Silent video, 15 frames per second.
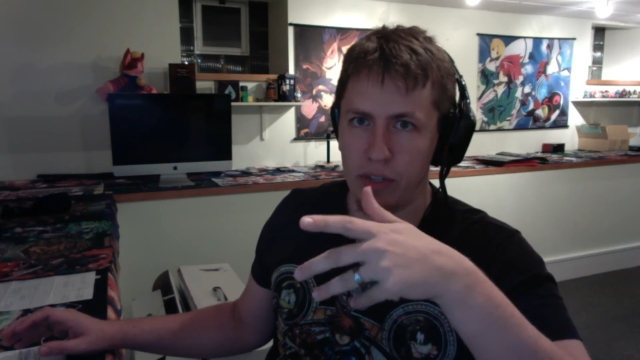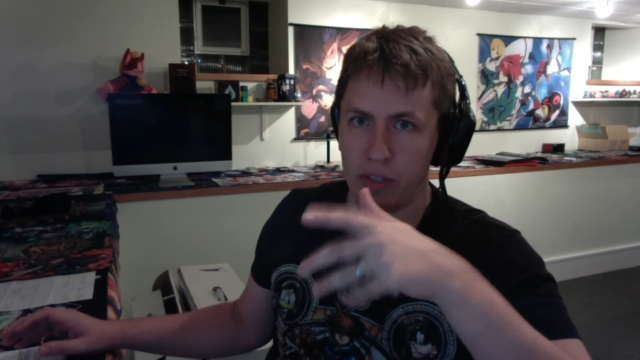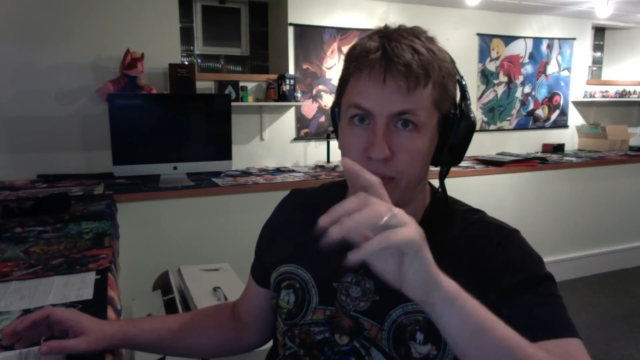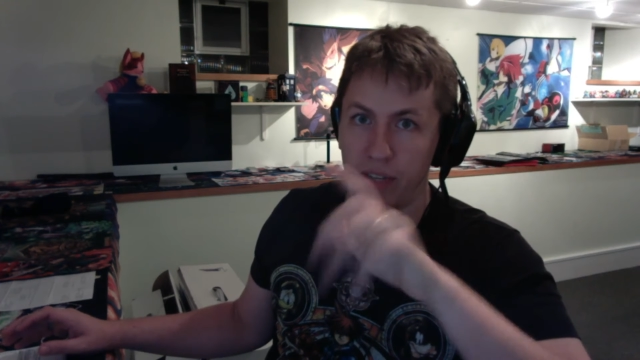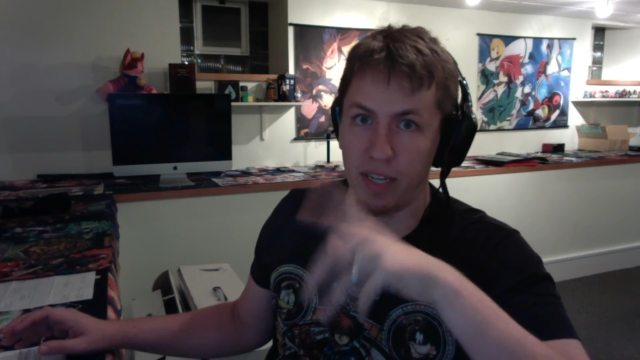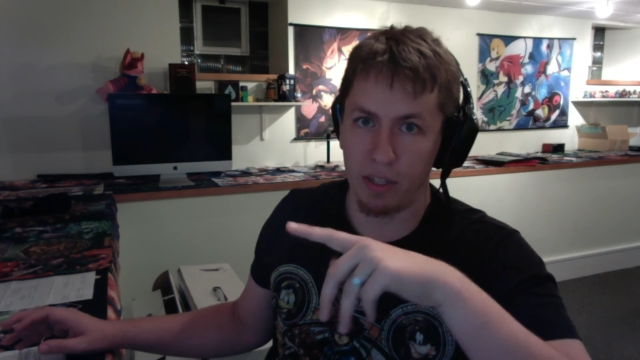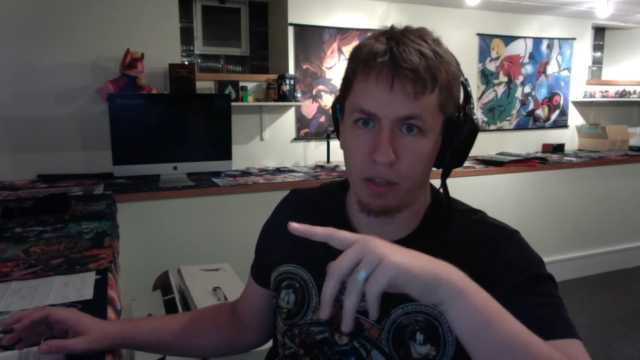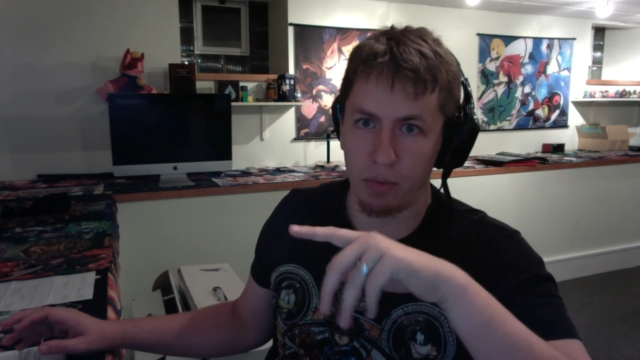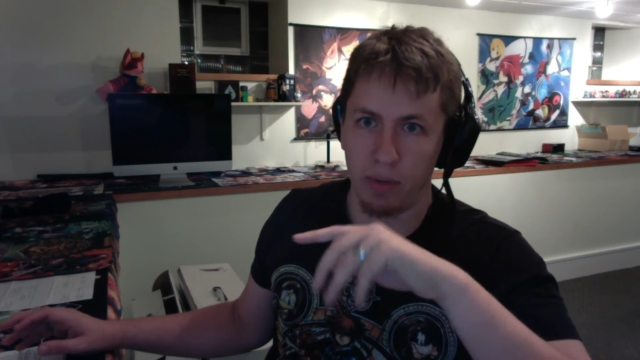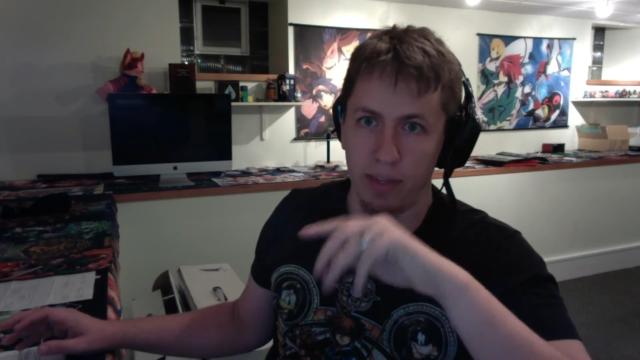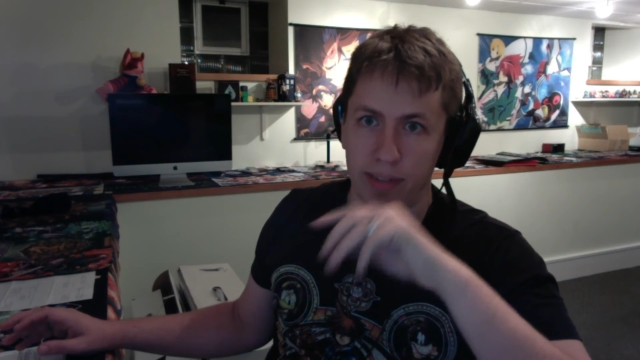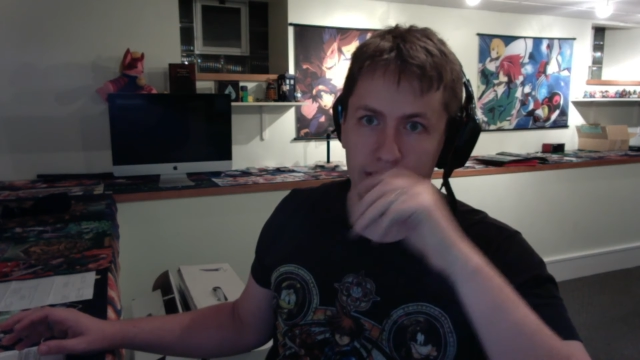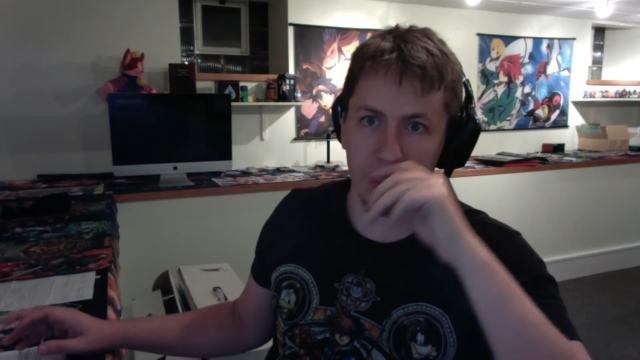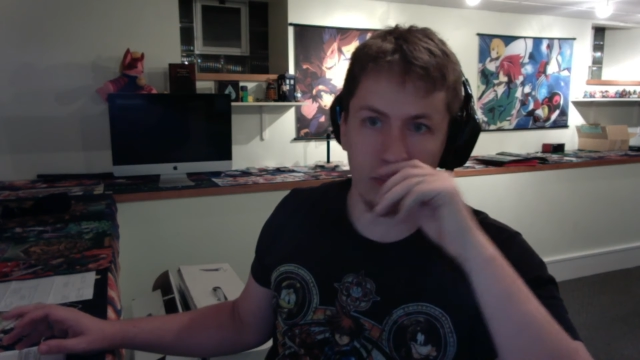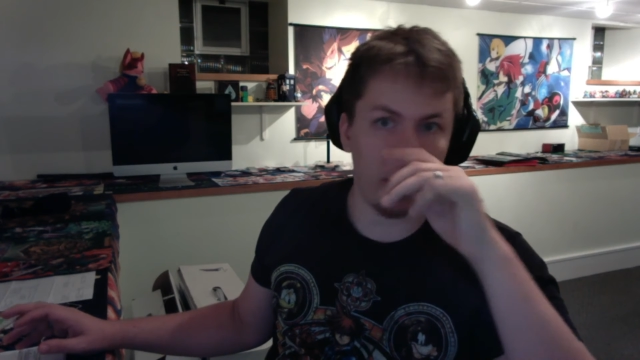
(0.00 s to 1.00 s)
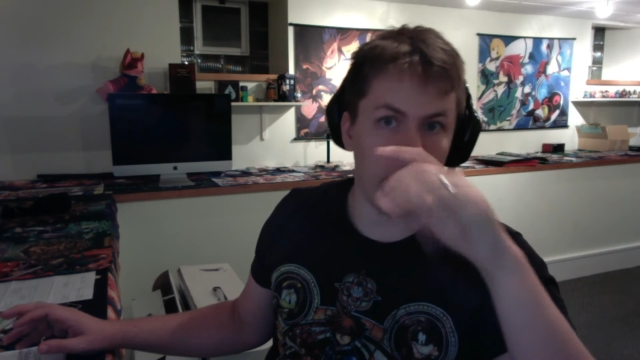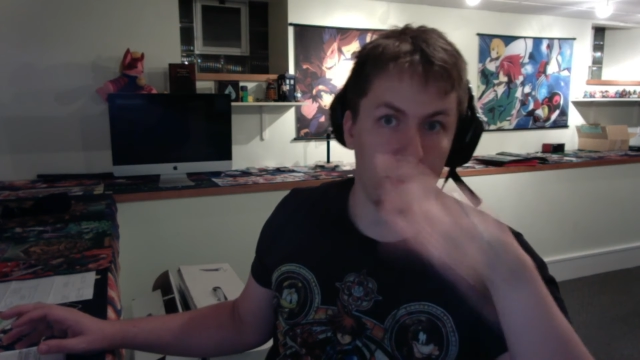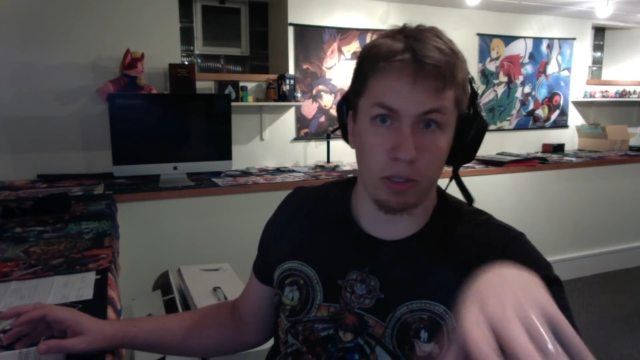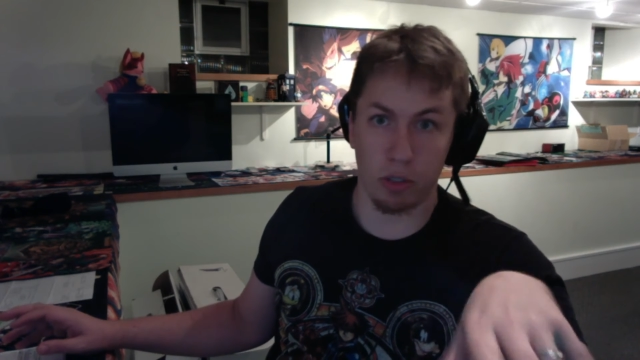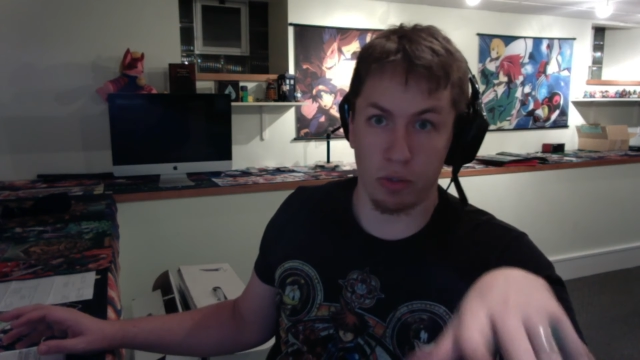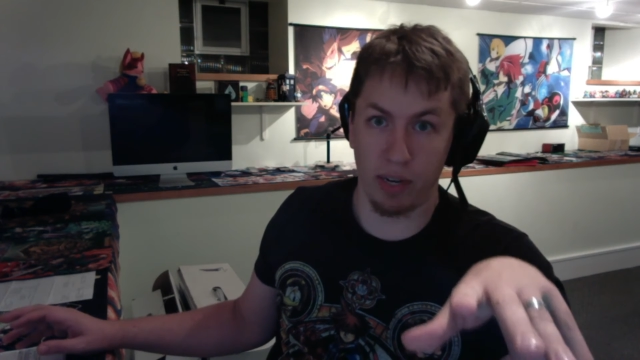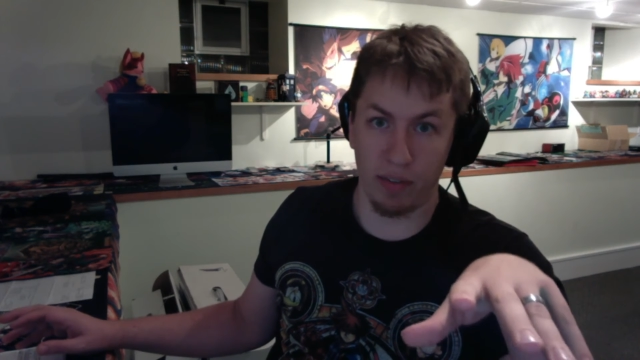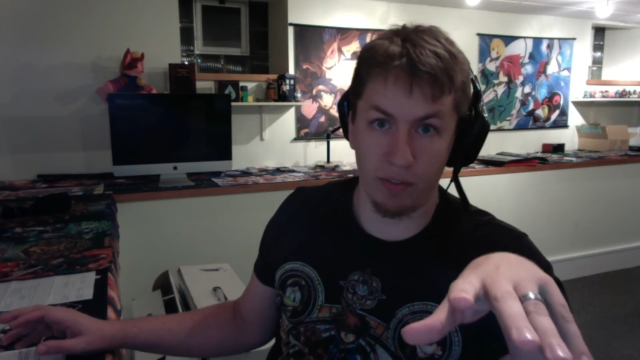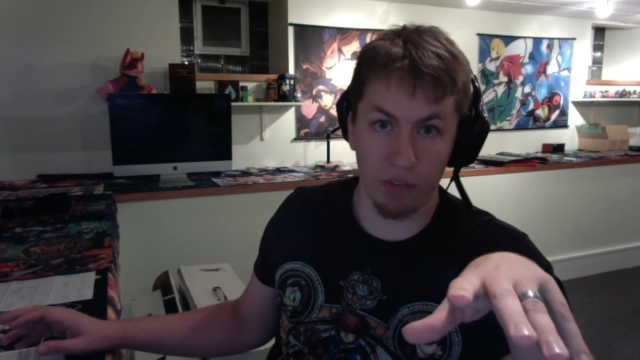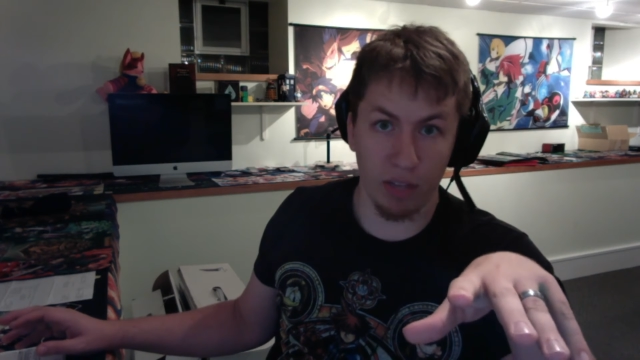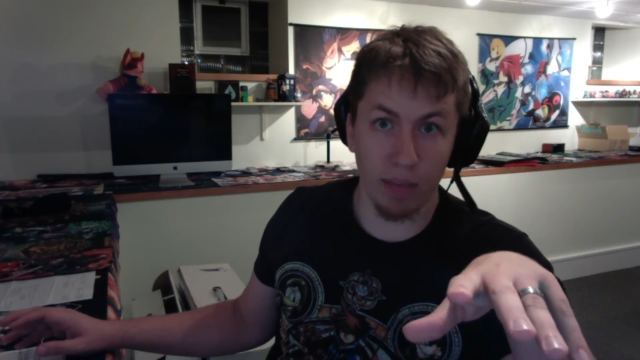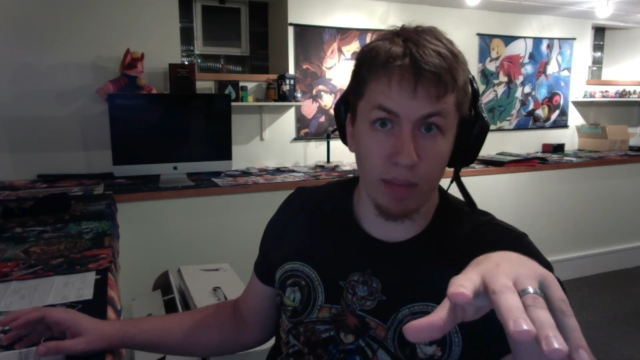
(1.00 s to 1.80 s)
the other ones to be able to trade for them.